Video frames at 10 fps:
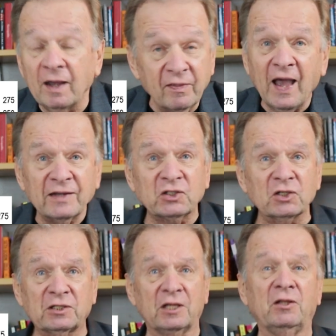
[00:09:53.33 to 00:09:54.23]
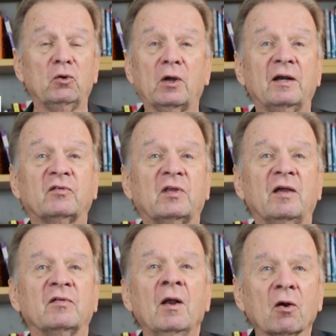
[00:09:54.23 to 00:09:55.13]
And that's just in the United
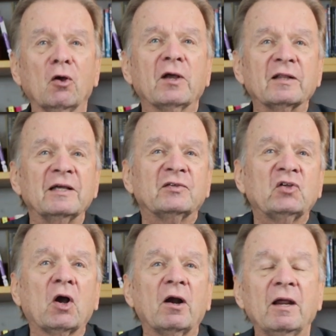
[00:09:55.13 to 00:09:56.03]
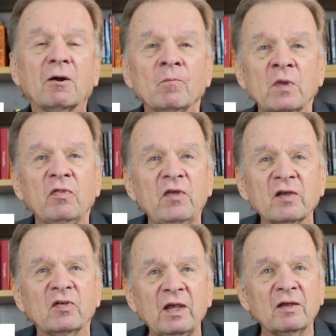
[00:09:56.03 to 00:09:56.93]
States. Look at this chart here.
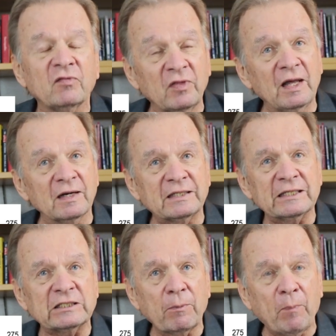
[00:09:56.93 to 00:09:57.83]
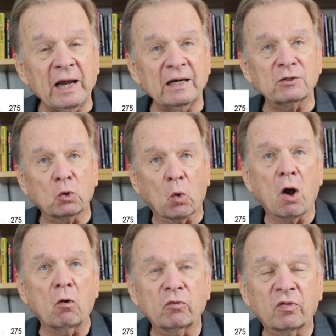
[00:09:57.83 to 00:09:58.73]
This is the anticipated
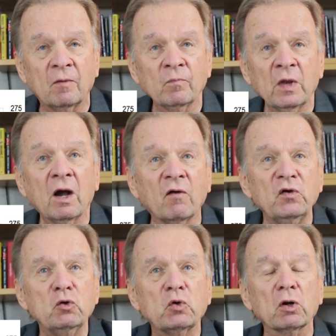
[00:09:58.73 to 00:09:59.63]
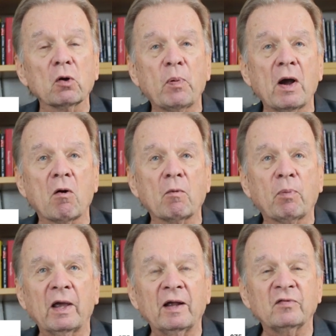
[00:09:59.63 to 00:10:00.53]
growth of nuclear power
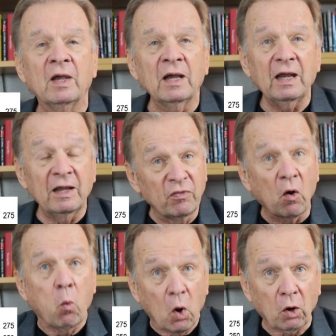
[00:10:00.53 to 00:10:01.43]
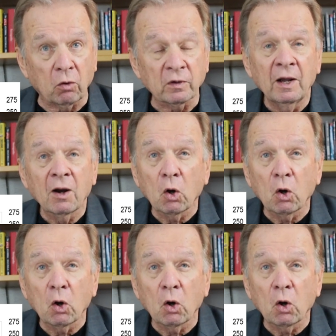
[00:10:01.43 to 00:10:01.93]
plants in the world.